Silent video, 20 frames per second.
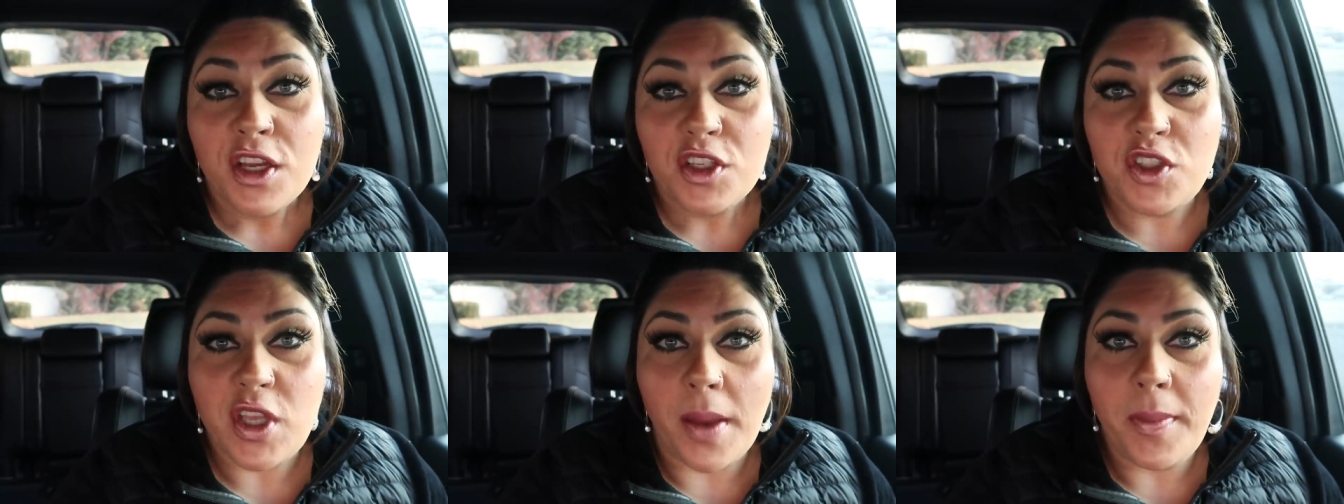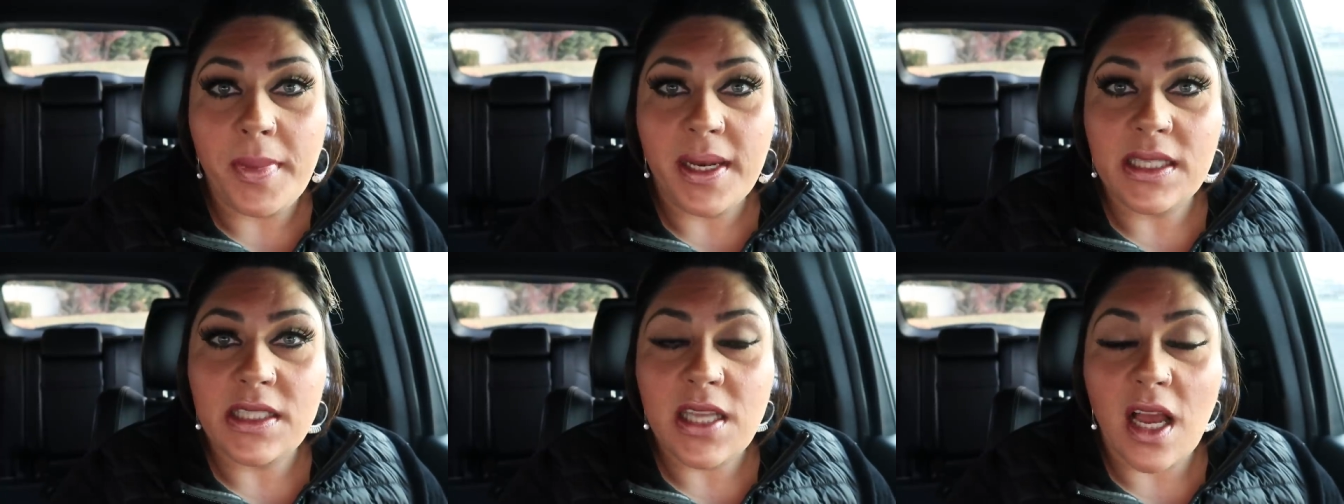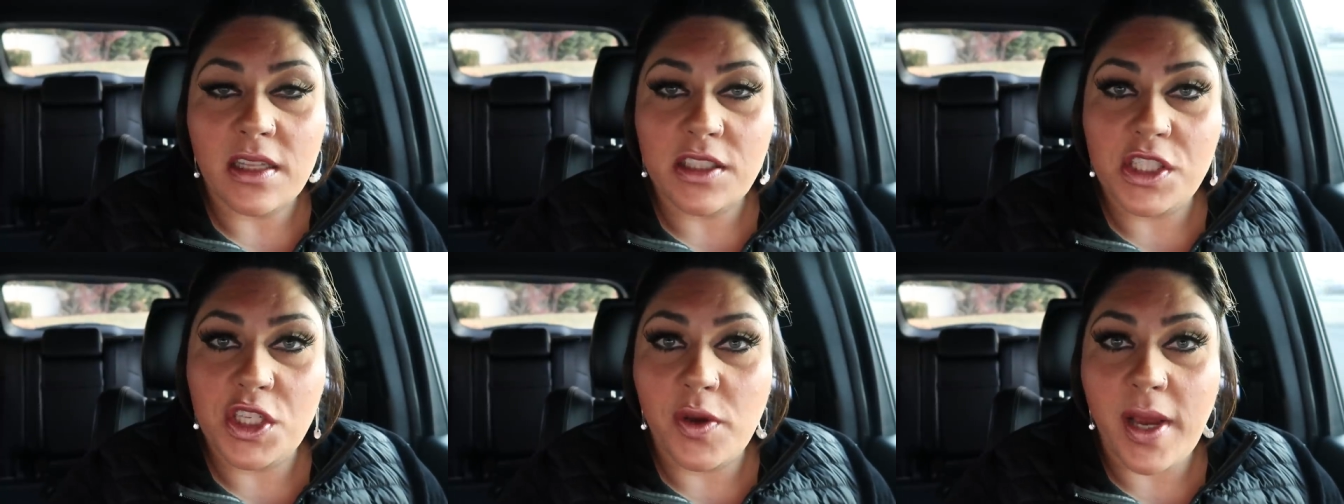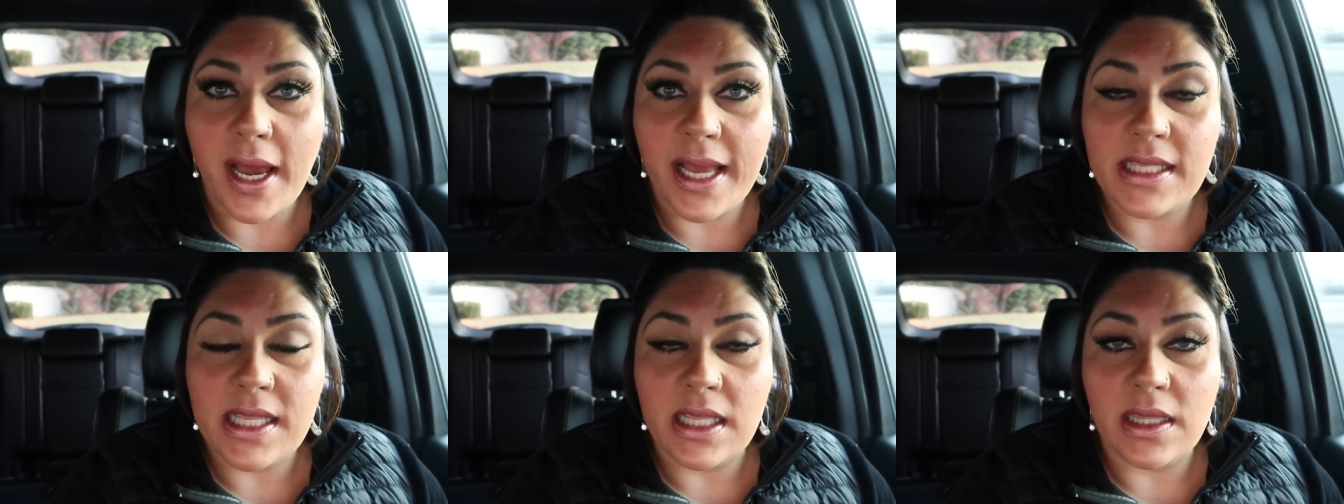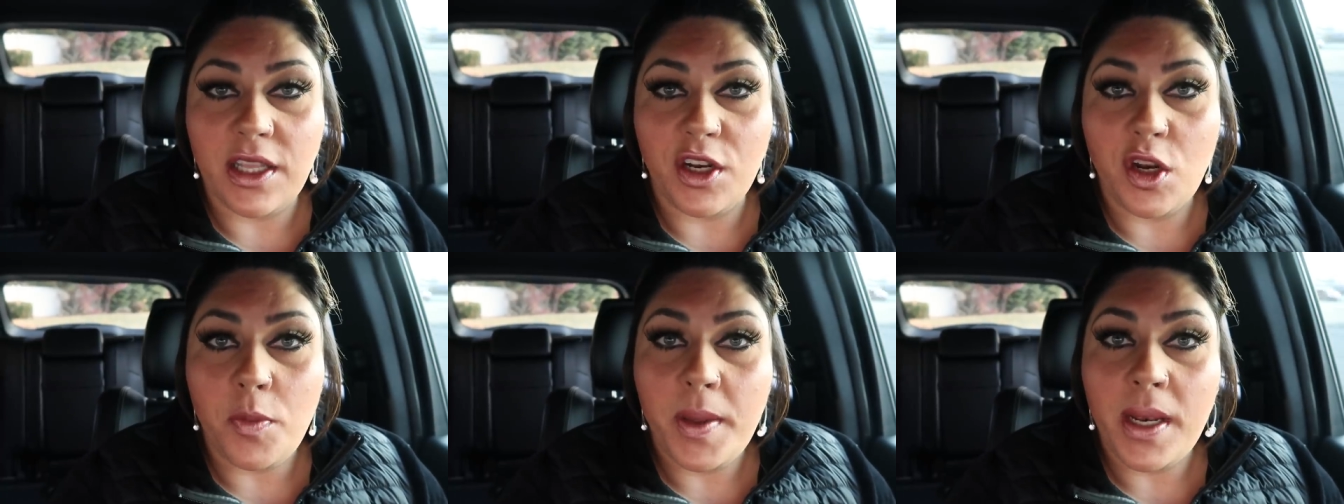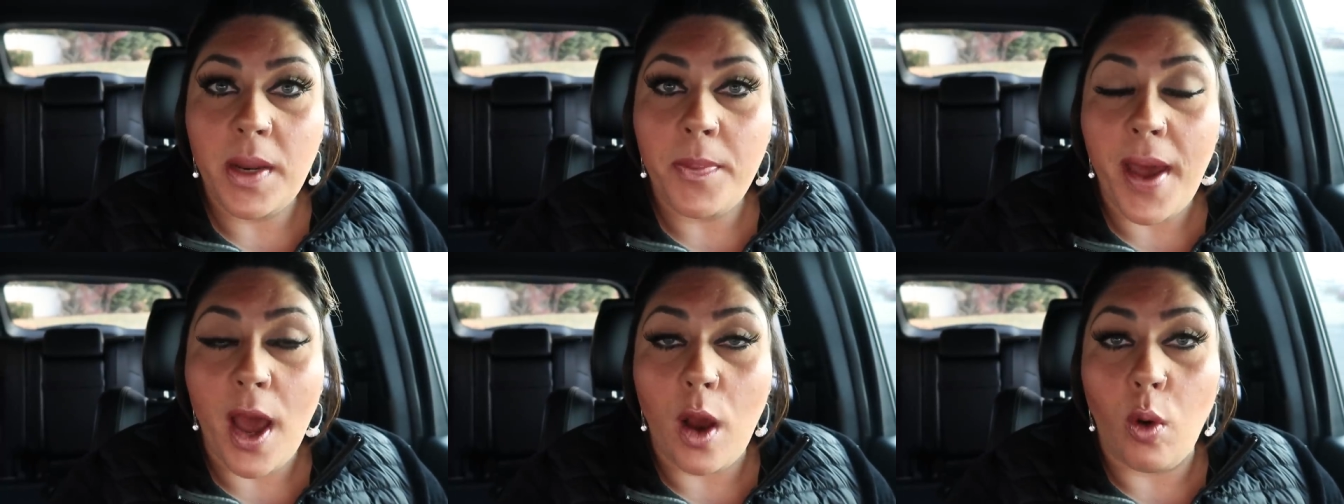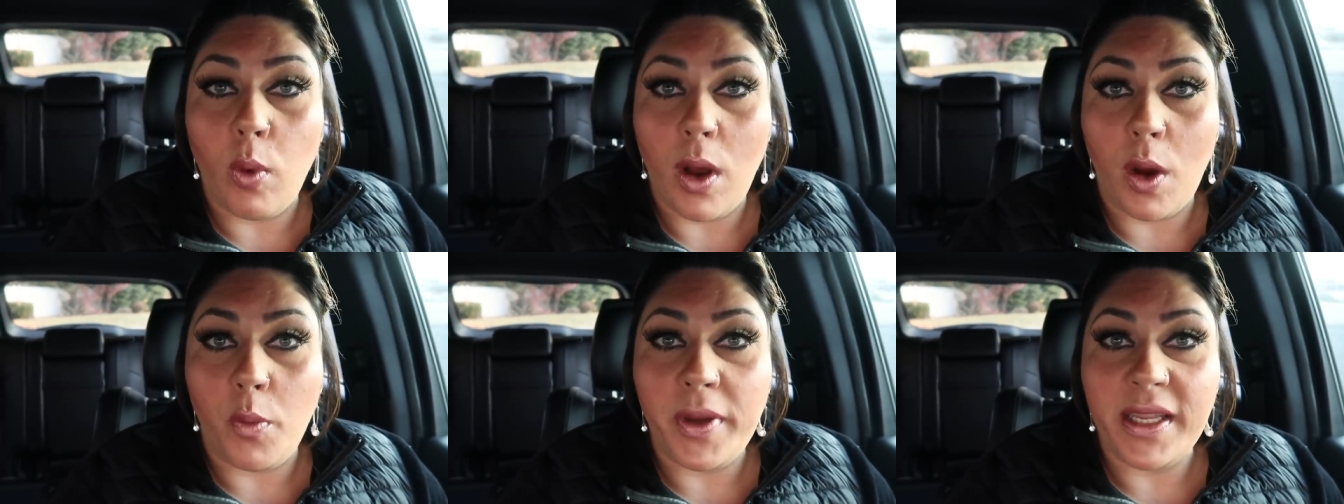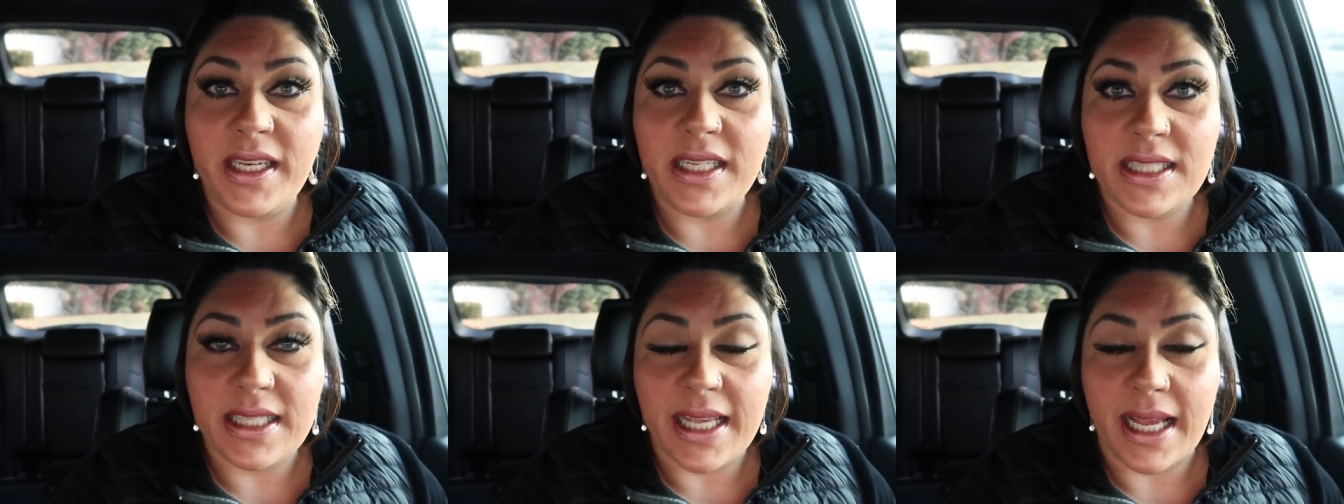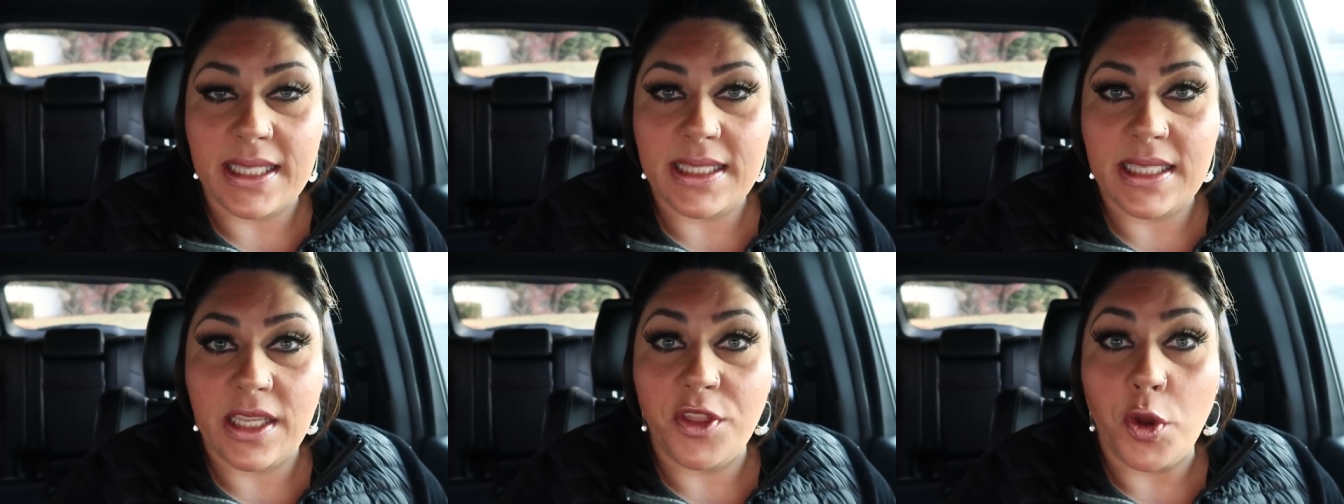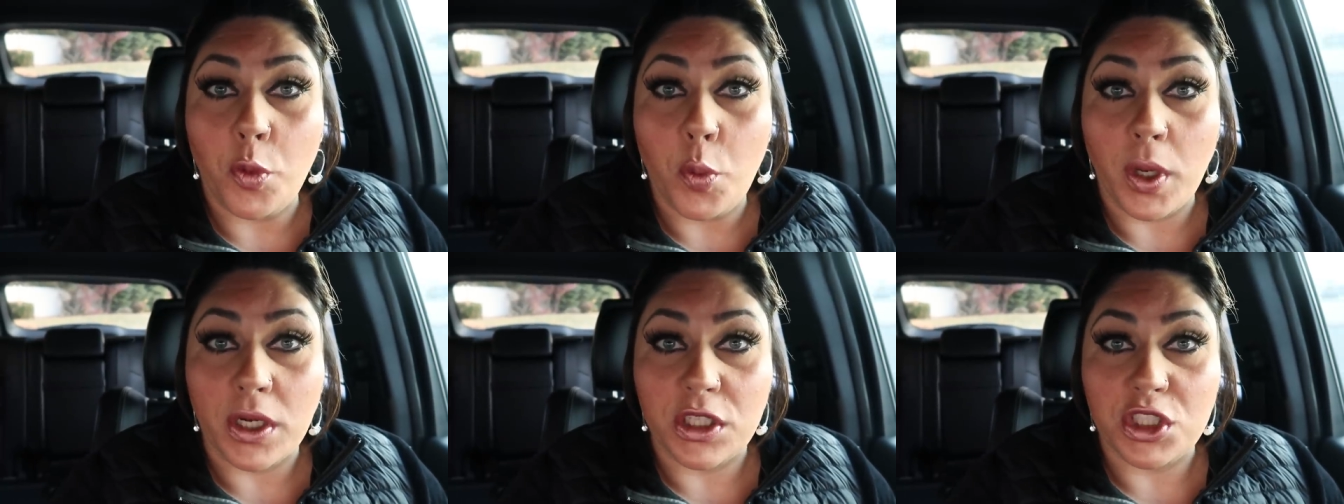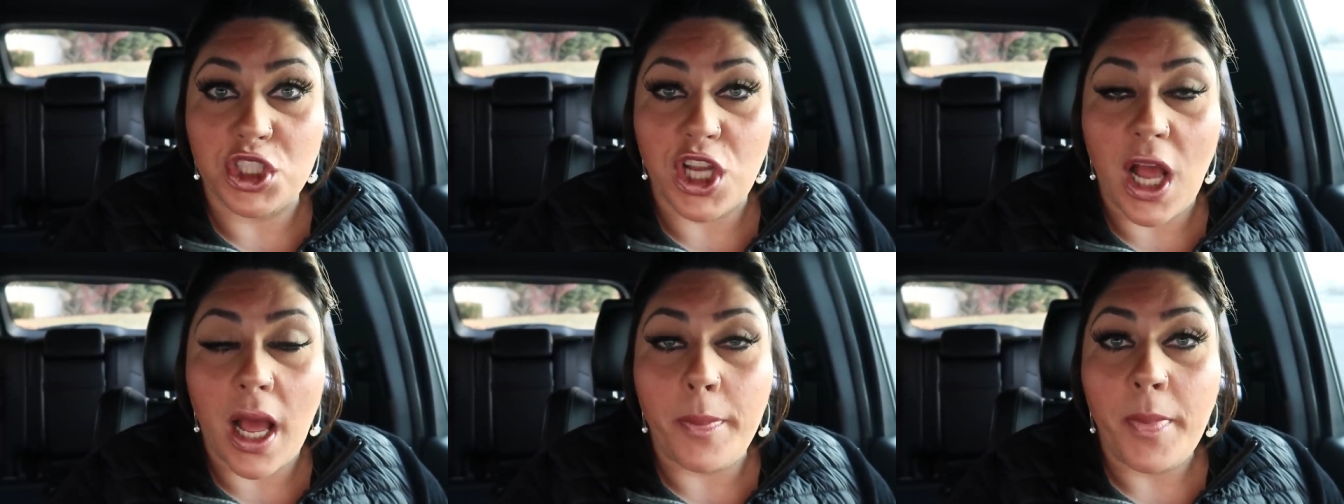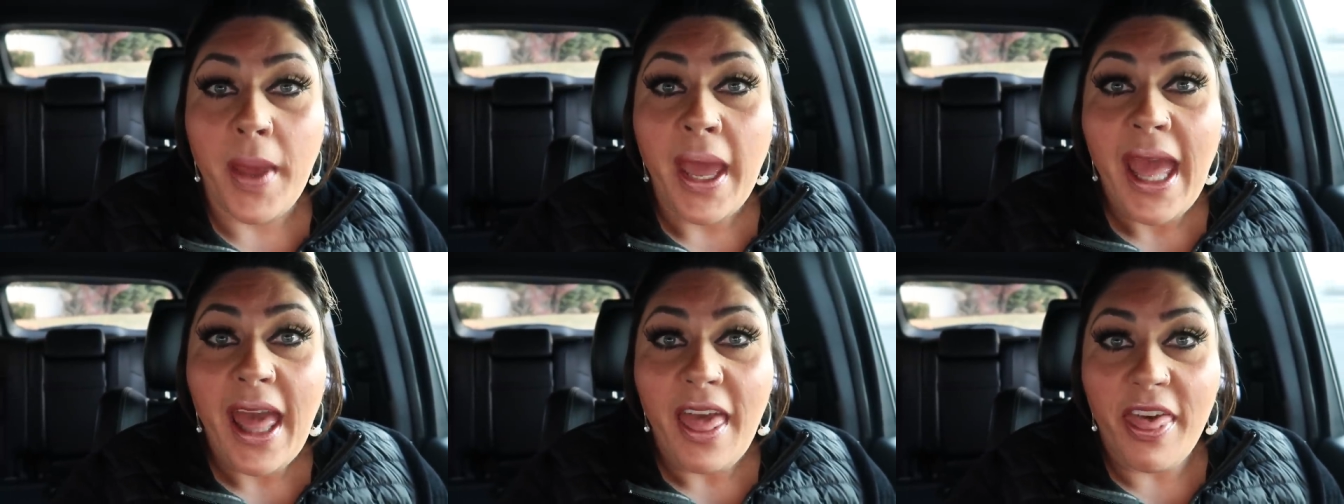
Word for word: So I'm going to talk to you guys a little bit about what we discussed in the workshop.